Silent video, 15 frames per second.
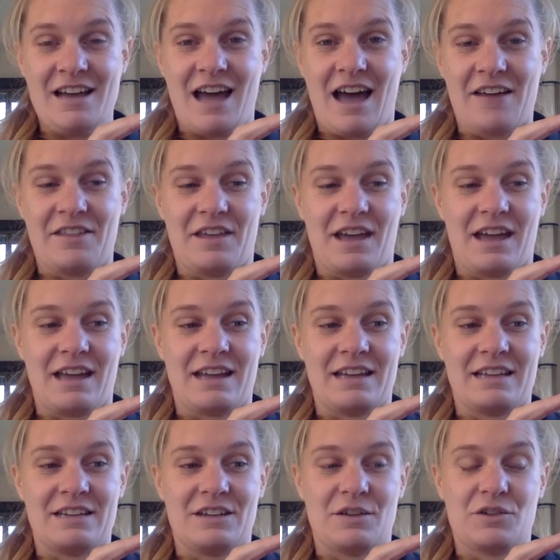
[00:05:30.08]
Are
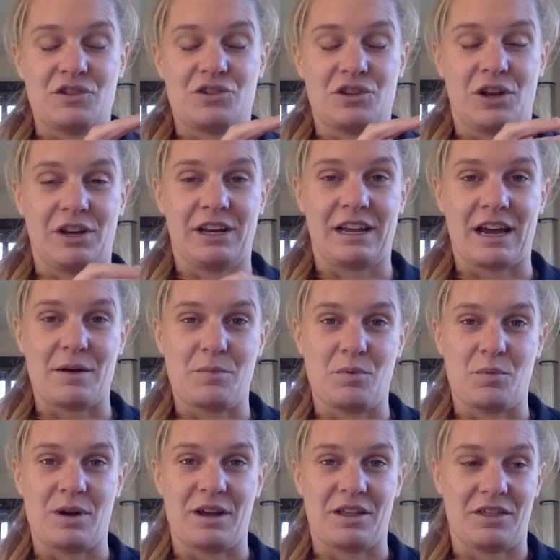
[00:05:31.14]
they turning up
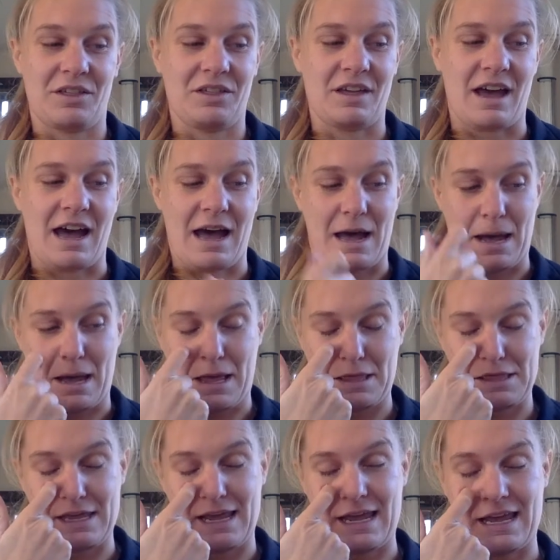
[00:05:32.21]
with
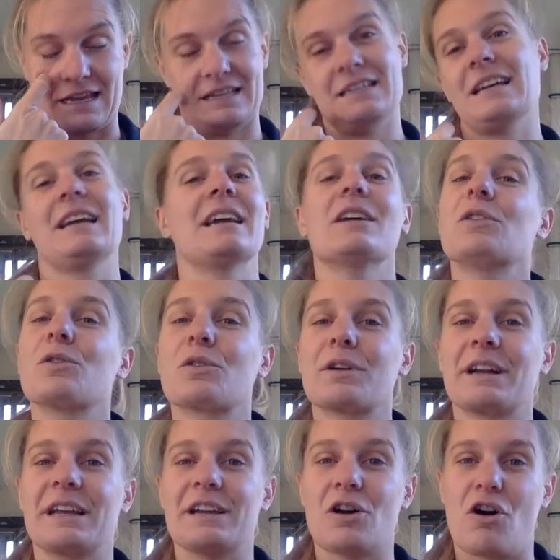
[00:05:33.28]
their ticket
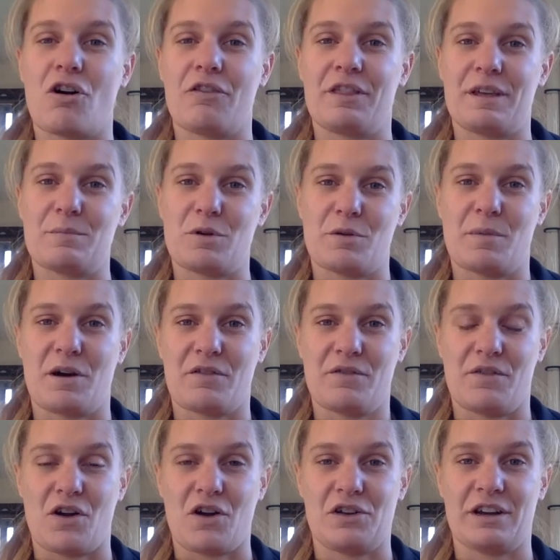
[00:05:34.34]
already on their mobile
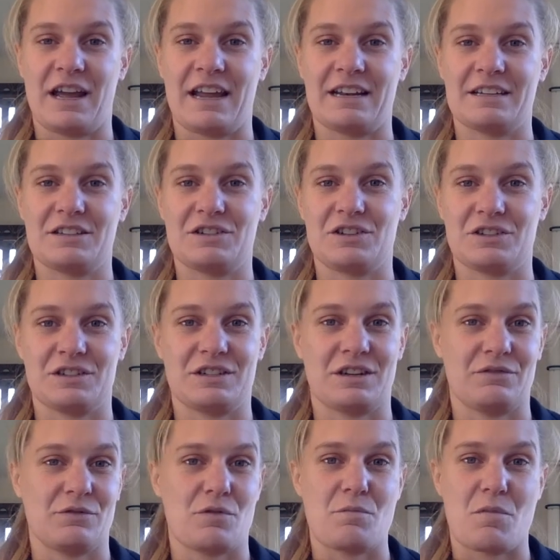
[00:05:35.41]
phone and it's just
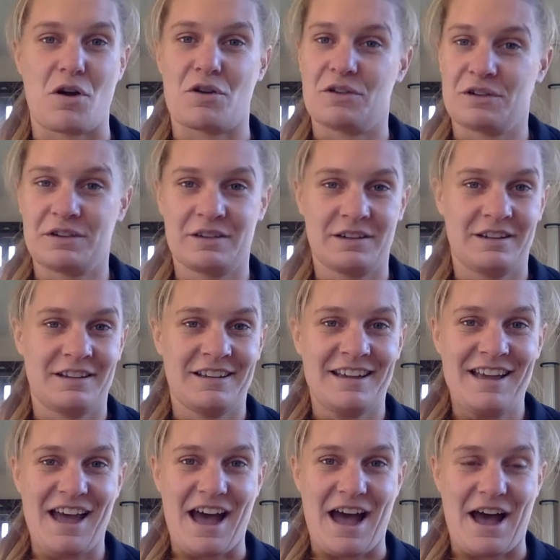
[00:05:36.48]
a remote
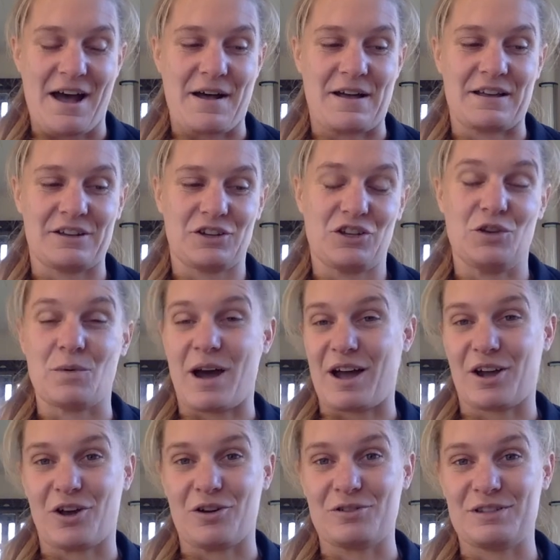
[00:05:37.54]

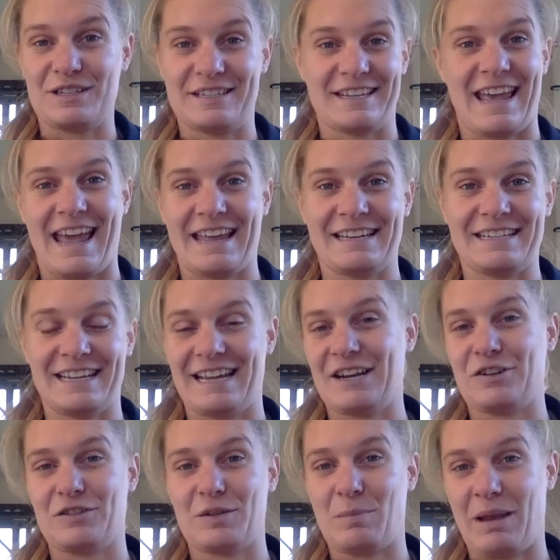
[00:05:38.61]
QR code scan to get
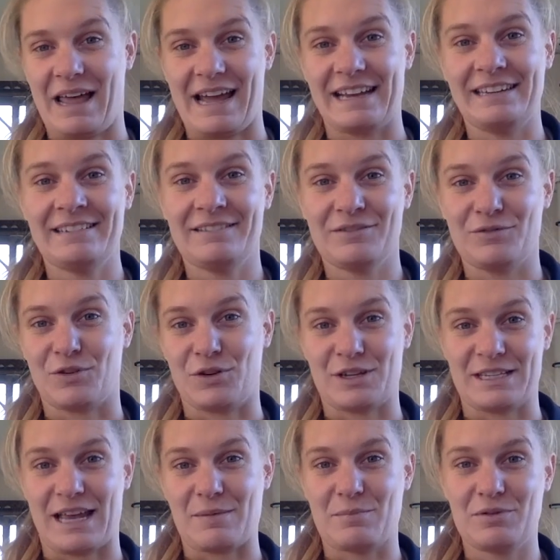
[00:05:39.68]
on the plane, for
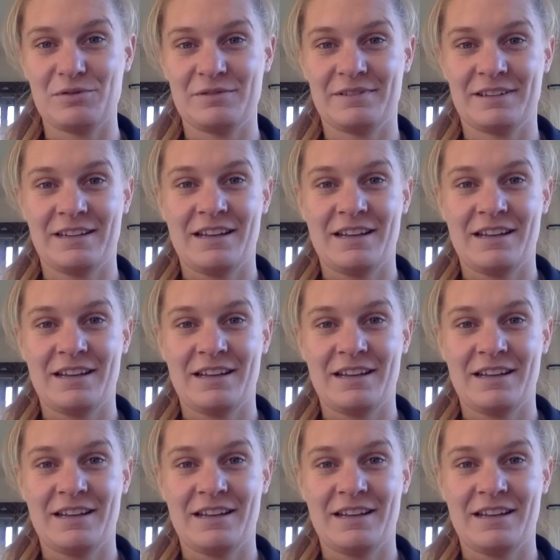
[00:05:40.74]
example?